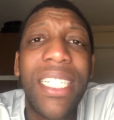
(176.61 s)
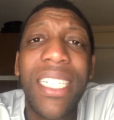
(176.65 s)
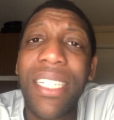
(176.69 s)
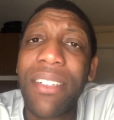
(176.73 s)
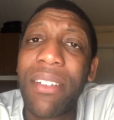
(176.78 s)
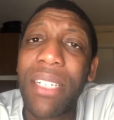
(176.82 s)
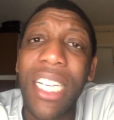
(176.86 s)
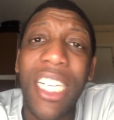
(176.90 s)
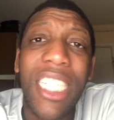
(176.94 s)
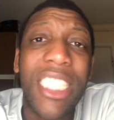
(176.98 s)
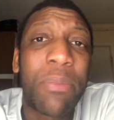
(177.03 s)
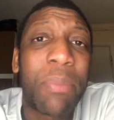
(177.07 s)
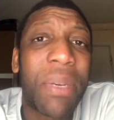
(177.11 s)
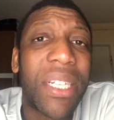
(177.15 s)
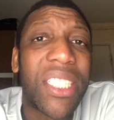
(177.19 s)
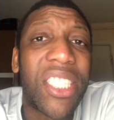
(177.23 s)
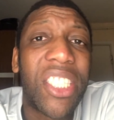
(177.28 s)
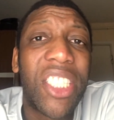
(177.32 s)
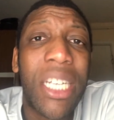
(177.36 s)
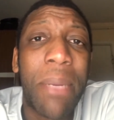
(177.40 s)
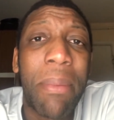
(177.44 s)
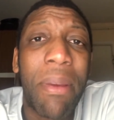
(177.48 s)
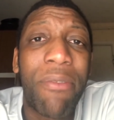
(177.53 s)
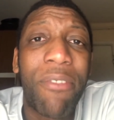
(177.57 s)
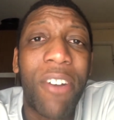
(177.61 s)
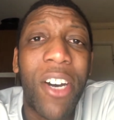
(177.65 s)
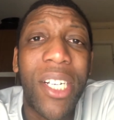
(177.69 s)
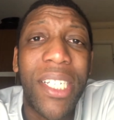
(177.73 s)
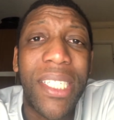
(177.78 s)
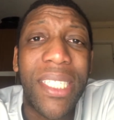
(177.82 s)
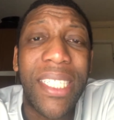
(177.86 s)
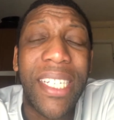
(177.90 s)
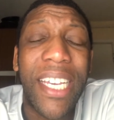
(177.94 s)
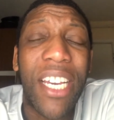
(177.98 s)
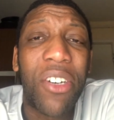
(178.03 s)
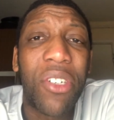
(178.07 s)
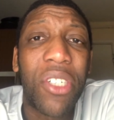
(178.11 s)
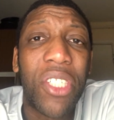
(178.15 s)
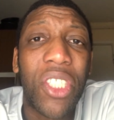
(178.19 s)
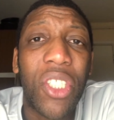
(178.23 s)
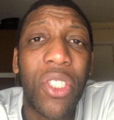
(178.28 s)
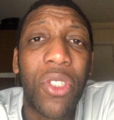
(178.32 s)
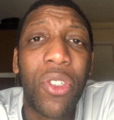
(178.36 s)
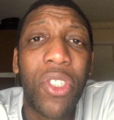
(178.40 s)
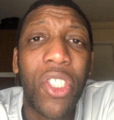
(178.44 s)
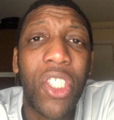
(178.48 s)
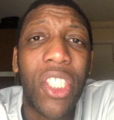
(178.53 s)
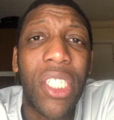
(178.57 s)
Expecting Jamie Vardy to get on the
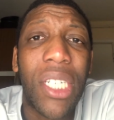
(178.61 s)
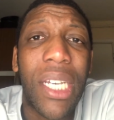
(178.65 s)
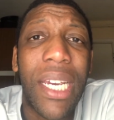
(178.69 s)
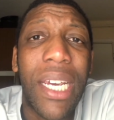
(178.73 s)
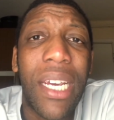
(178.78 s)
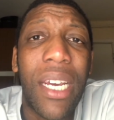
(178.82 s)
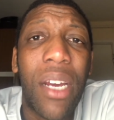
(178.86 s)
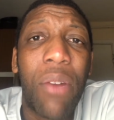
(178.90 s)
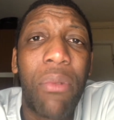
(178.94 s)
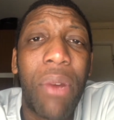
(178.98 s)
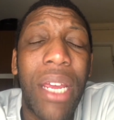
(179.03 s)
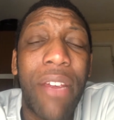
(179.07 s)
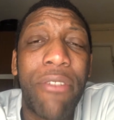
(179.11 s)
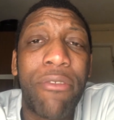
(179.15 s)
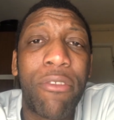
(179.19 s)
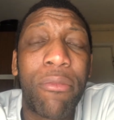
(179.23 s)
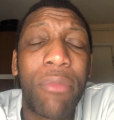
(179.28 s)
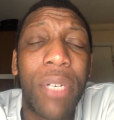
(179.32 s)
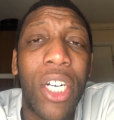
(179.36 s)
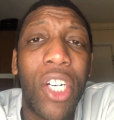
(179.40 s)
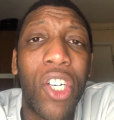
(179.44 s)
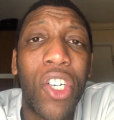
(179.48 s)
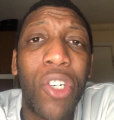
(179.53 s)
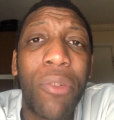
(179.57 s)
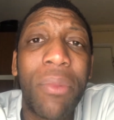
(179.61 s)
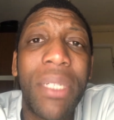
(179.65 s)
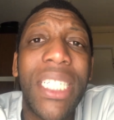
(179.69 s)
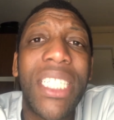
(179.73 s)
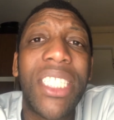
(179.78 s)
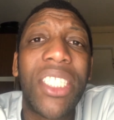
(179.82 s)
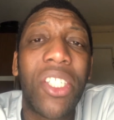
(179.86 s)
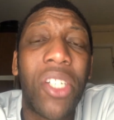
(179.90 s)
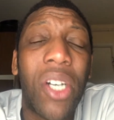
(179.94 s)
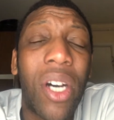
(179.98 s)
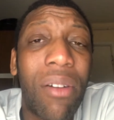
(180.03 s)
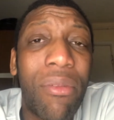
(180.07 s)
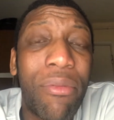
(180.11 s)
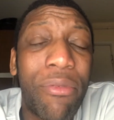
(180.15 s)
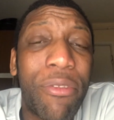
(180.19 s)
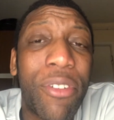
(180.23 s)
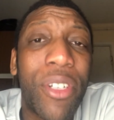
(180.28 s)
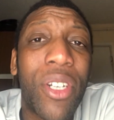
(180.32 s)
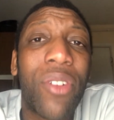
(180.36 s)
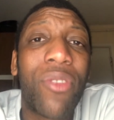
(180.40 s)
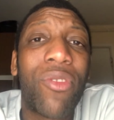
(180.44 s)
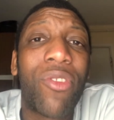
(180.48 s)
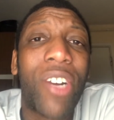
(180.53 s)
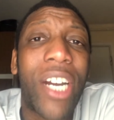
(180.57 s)
score sheet here away from home. He's
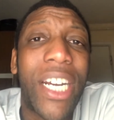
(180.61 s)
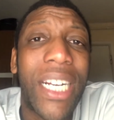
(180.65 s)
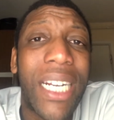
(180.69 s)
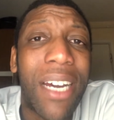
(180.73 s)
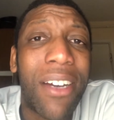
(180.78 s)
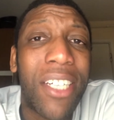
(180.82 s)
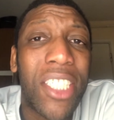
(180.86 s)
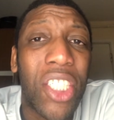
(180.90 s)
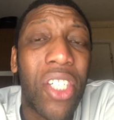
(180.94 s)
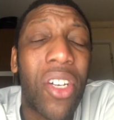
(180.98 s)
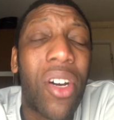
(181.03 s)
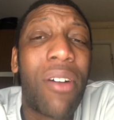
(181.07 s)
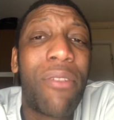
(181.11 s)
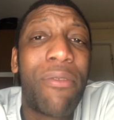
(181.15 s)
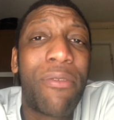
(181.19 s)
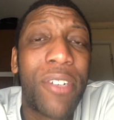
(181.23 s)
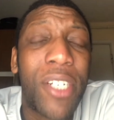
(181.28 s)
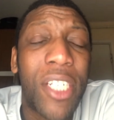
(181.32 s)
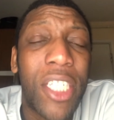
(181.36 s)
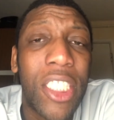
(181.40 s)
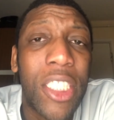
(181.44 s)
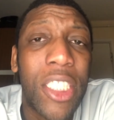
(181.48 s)
confident right now. He's a confidence